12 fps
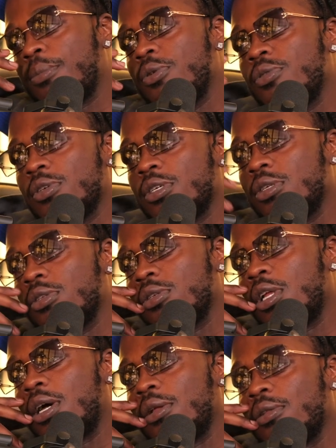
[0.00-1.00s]
music into
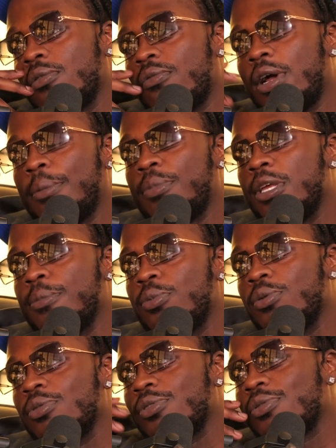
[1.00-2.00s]
like the right
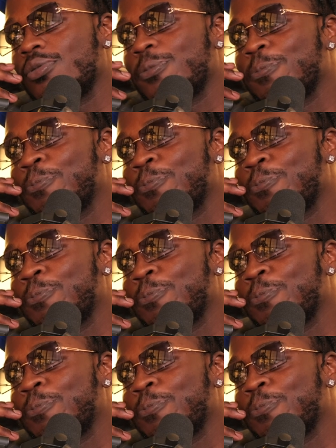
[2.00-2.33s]
people's